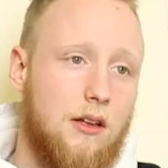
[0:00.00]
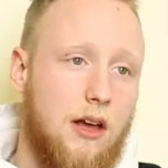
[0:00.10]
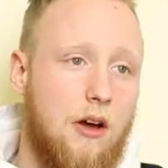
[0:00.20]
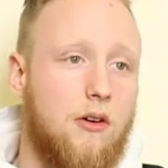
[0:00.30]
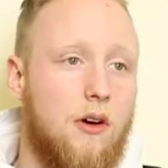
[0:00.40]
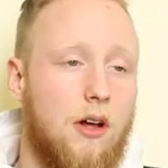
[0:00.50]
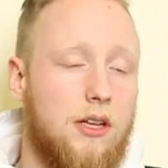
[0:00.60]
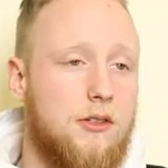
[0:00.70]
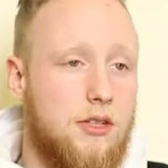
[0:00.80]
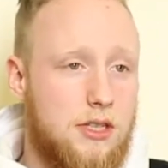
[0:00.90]
alcohol. I
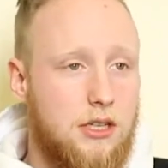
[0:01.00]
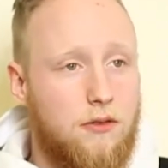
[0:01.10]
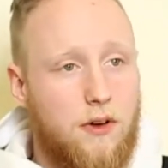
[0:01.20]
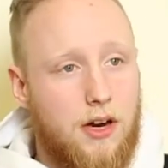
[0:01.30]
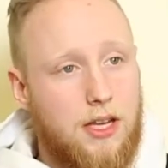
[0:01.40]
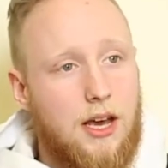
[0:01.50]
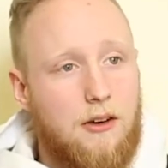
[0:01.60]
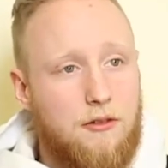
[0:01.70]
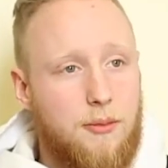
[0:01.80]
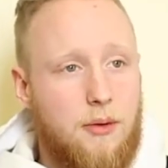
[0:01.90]
used to steal vodka
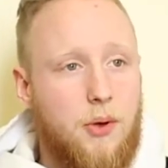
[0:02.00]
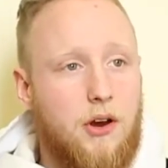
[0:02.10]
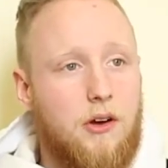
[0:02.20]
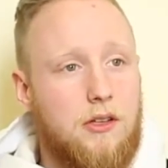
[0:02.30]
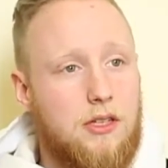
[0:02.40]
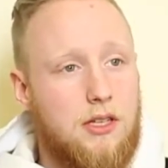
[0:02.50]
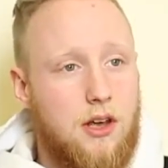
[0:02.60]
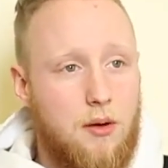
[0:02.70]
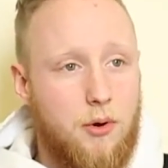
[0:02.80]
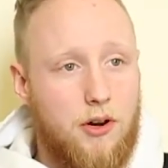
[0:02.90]
out of my parents'
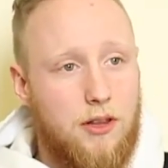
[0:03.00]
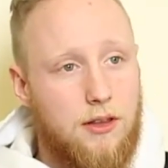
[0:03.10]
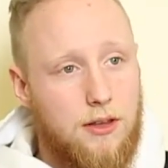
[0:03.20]
cupboard